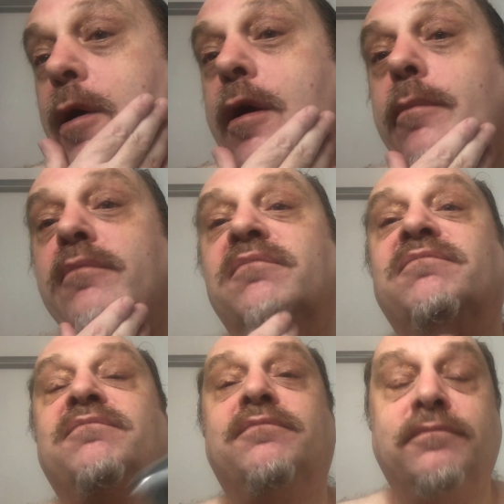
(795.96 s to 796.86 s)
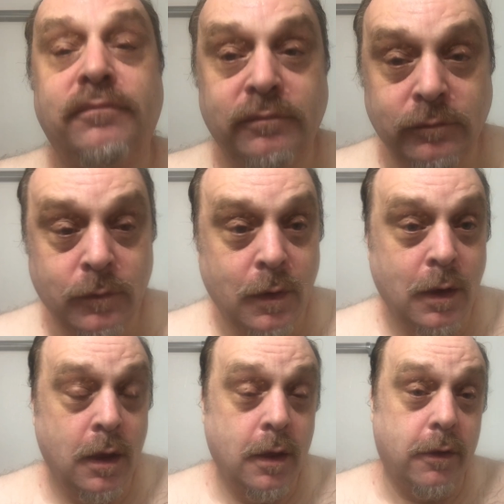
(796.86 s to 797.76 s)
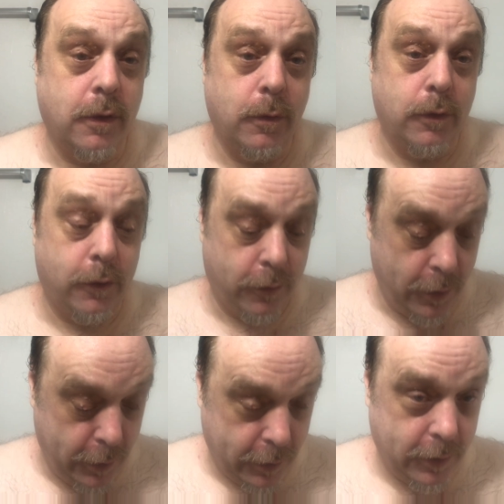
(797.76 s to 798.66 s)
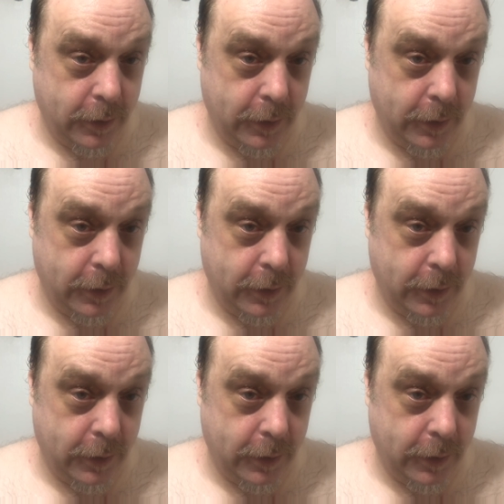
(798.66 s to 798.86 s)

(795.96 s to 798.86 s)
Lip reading: balm. See what it looks like.